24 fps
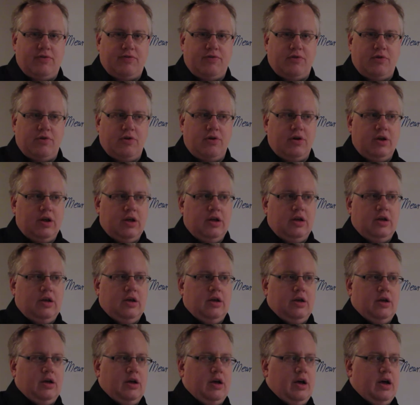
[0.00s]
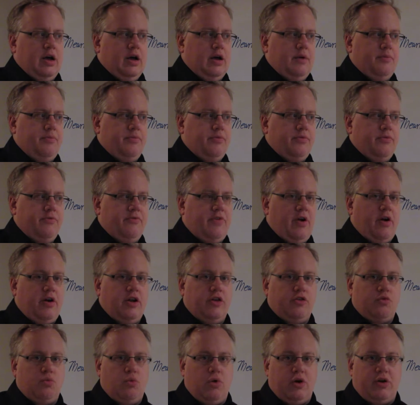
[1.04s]
for
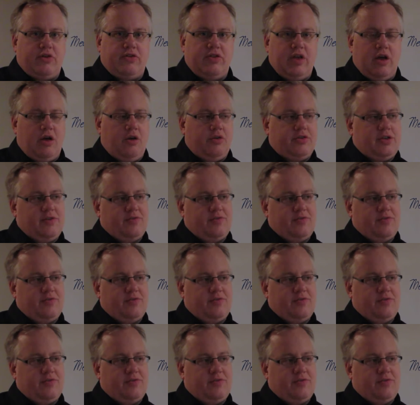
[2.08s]
various work cells.